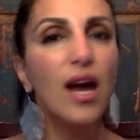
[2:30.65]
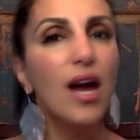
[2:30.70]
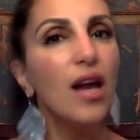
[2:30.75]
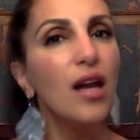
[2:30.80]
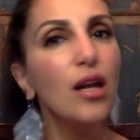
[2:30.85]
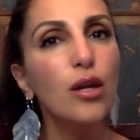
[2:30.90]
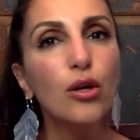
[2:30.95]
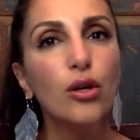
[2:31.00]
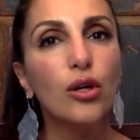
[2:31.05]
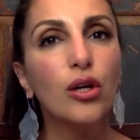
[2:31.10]

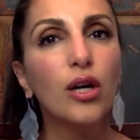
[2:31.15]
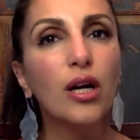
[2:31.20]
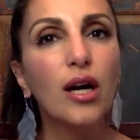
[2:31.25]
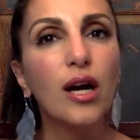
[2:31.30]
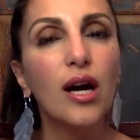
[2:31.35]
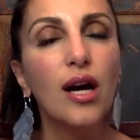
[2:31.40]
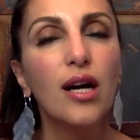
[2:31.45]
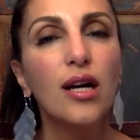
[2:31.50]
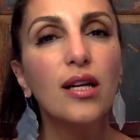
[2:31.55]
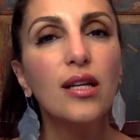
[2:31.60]

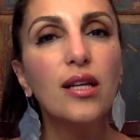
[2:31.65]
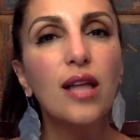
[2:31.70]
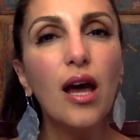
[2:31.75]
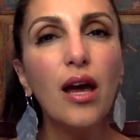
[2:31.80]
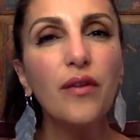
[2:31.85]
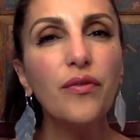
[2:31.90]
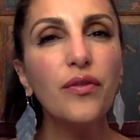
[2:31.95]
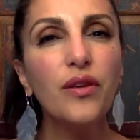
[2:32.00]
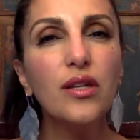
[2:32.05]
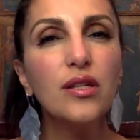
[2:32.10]
Look,
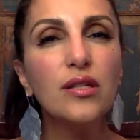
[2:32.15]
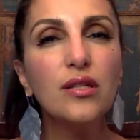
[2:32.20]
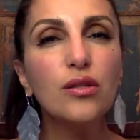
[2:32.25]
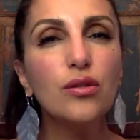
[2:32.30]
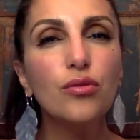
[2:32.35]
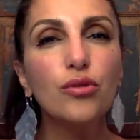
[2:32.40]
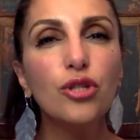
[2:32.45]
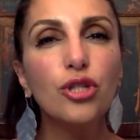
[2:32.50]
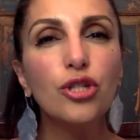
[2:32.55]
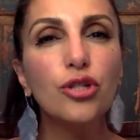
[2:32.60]
life is
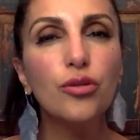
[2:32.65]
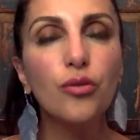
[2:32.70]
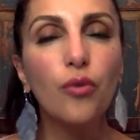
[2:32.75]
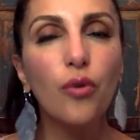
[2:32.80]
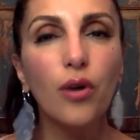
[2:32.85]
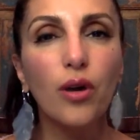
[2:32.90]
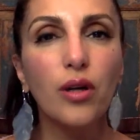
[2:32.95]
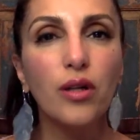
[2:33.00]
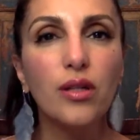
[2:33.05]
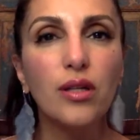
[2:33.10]
too
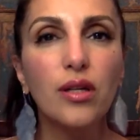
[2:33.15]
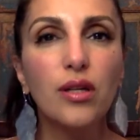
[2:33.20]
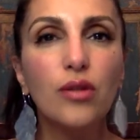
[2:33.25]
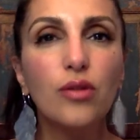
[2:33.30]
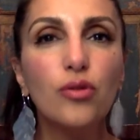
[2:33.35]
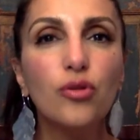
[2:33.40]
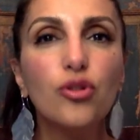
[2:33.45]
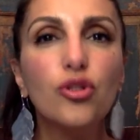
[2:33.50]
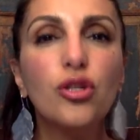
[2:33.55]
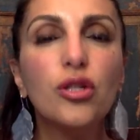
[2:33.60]
short
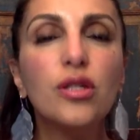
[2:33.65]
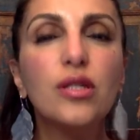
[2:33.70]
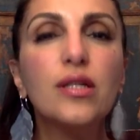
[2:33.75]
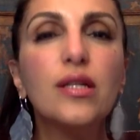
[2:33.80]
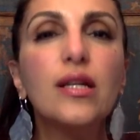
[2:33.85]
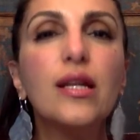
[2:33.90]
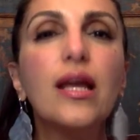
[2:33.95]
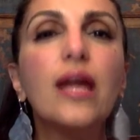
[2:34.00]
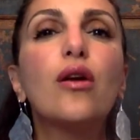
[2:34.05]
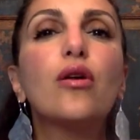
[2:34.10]
to just
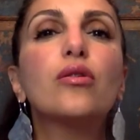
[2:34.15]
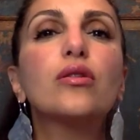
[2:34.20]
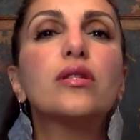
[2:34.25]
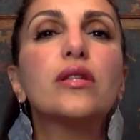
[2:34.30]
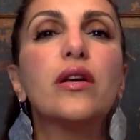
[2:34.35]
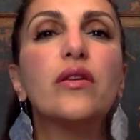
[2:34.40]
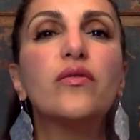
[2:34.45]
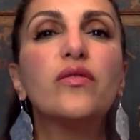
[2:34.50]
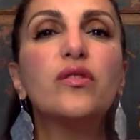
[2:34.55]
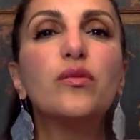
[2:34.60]
let
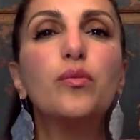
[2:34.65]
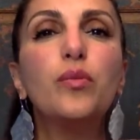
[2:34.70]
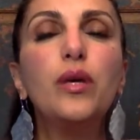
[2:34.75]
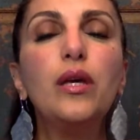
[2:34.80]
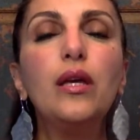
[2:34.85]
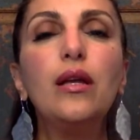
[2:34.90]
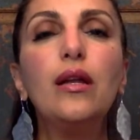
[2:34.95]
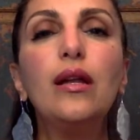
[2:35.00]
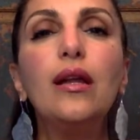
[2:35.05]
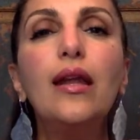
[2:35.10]
ourselves
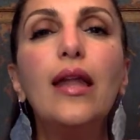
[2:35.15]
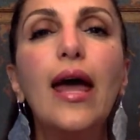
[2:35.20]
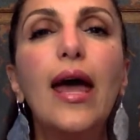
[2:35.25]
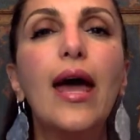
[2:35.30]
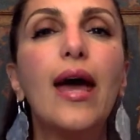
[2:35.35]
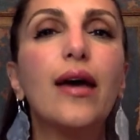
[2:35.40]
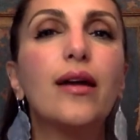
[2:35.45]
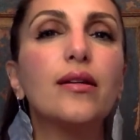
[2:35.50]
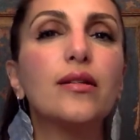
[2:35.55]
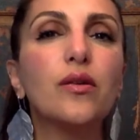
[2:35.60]
be
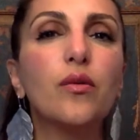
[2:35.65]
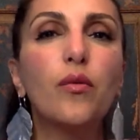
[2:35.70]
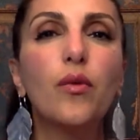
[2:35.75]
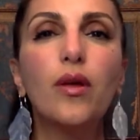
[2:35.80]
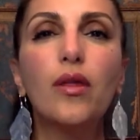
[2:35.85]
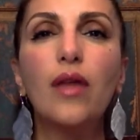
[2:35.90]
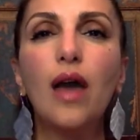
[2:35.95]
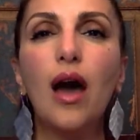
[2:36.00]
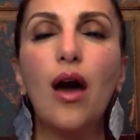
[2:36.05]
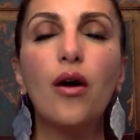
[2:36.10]
led
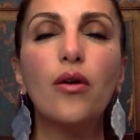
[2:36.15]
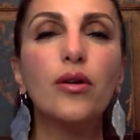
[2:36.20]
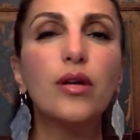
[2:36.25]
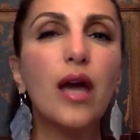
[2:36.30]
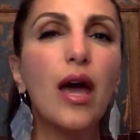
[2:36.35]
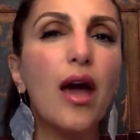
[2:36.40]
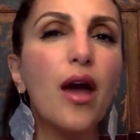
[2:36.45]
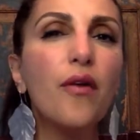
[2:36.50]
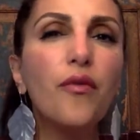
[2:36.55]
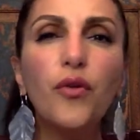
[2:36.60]
without
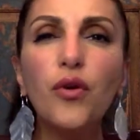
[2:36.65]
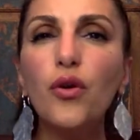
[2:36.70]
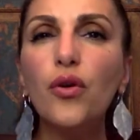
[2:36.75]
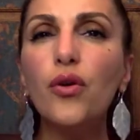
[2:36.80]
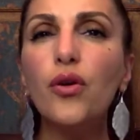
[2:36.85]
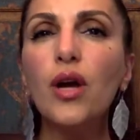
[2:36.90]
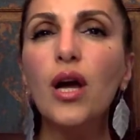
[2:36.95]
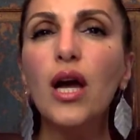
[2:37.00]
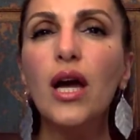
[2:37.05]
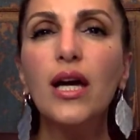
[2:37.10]

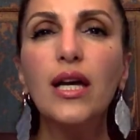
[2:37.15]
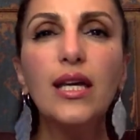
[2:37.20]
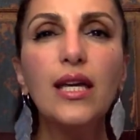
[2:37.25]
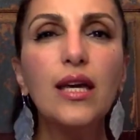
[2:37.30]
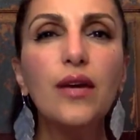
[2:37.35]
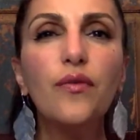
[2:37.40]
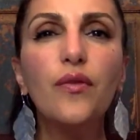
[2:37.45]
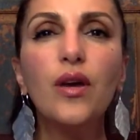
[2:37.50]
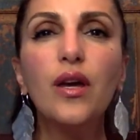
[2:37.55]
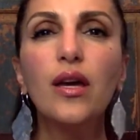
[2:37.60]
ever
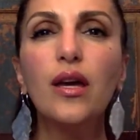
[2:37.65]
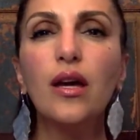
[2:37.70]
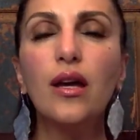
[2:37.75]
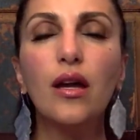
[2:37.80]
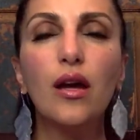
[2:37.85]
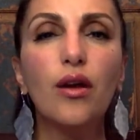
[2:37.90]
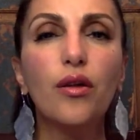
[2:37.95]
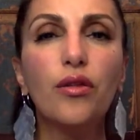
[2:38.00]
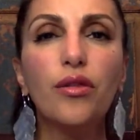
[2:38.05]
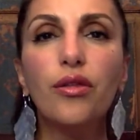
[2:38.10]
giving
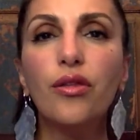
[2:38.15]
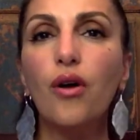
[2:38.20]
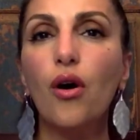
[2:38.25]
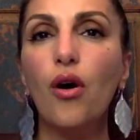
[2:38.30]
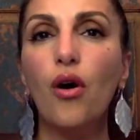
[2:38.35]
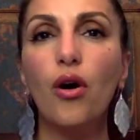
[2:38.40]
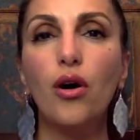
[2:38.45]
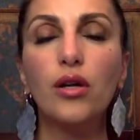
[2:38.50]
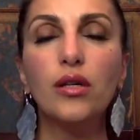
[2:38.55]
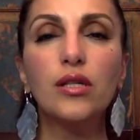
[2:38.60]
it a
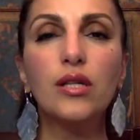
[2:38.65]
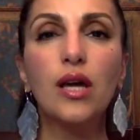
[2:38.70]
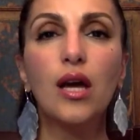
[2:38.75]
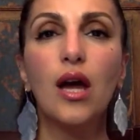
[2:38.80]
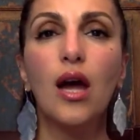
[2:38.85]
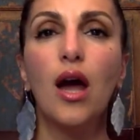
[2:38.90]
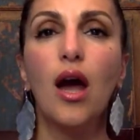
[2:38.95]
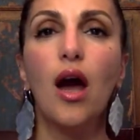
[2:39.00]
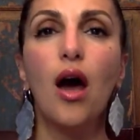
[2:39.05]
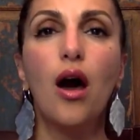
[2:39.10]
thought
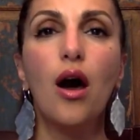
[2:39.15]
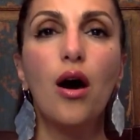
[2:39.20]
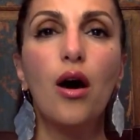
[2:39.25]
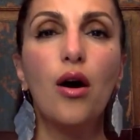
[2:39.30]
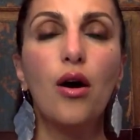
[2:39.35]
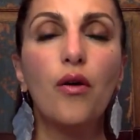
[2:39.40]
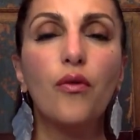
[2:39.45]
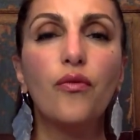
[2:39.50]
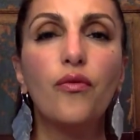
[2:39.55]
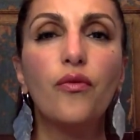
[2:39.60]

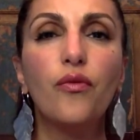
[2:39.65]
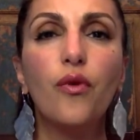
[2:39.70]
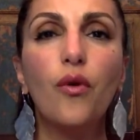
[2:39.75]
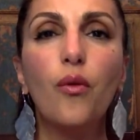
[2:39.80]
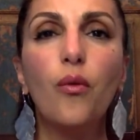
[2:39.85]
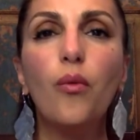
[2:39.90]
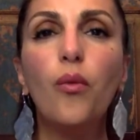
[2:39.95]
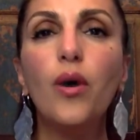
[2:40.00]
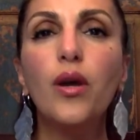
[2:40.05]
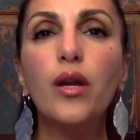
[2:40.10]
of
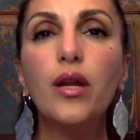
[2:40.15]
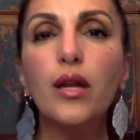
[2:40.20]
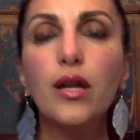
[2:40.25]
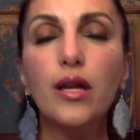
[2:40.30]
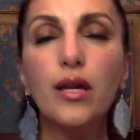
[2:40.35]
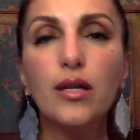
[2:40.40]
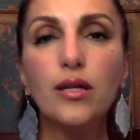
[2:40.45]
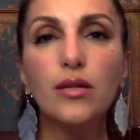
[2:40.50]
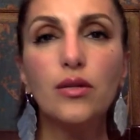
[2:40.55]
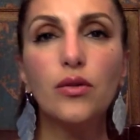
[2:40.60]
what it
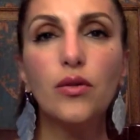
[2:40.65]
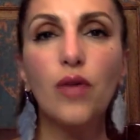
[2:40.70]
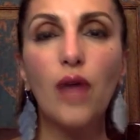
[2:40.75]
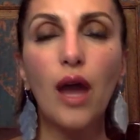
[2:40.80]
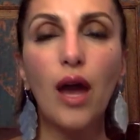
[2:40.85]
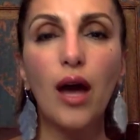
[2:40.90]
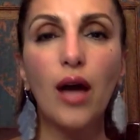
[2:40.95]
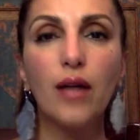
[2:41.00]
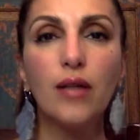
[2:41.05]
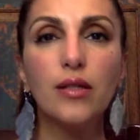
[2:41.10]
is
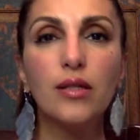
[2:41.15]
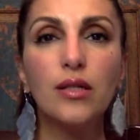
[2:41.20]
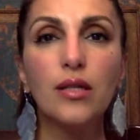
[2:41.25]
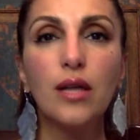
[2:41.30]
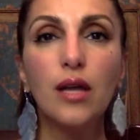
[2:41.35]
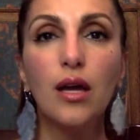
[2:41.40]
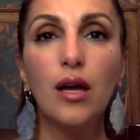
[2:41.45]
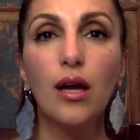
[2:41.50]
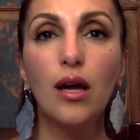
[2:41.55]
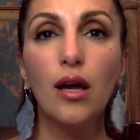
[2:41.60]
that
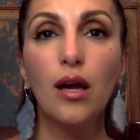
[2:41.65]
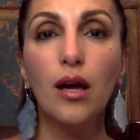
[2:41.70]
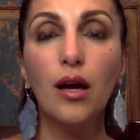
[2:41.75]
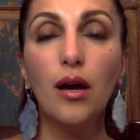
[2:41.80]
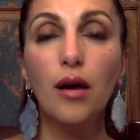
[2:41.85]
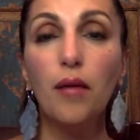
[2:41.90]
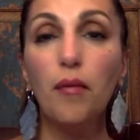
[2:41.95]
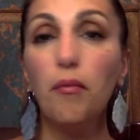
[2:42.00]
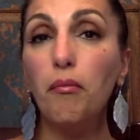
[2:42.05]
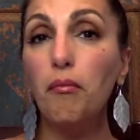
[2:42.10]

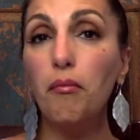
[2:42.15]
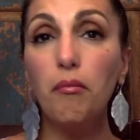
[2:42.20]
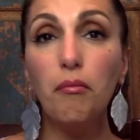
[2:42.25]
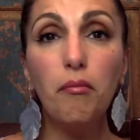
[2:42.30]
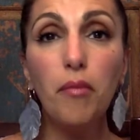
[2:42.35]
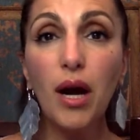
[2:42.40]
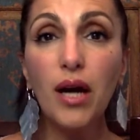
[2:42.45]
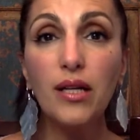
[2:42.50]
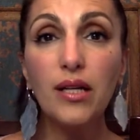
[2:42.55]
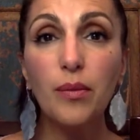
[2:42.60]

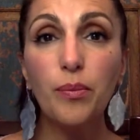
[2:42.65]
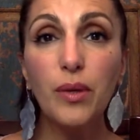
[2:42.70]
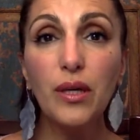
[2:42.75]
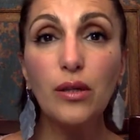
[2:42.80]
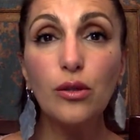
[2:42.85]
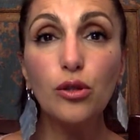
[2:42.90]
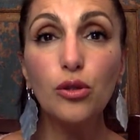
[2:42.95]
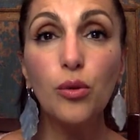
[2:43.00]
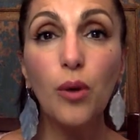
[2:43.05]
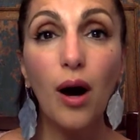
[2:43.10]
might
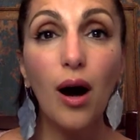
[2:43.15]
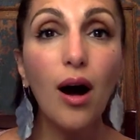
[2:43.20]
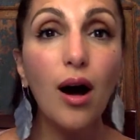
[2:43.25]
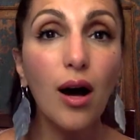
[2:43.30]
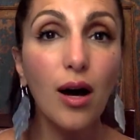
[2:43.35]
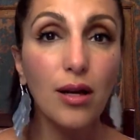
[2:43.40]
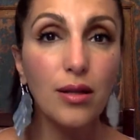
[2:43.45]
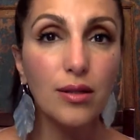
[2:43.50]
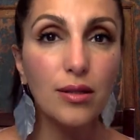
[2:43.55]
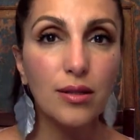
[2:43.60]
appeal to
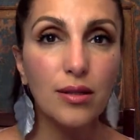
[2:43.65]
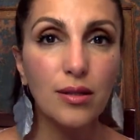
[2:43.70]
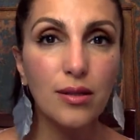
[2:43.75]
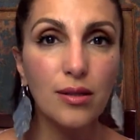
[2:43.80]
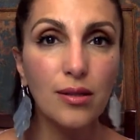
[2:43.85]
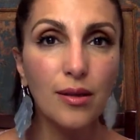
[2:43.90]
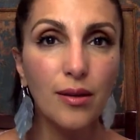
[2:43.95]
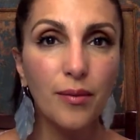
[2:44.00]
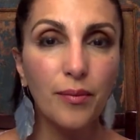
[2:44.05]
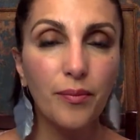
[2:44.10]

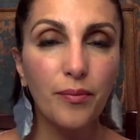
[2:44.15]
us.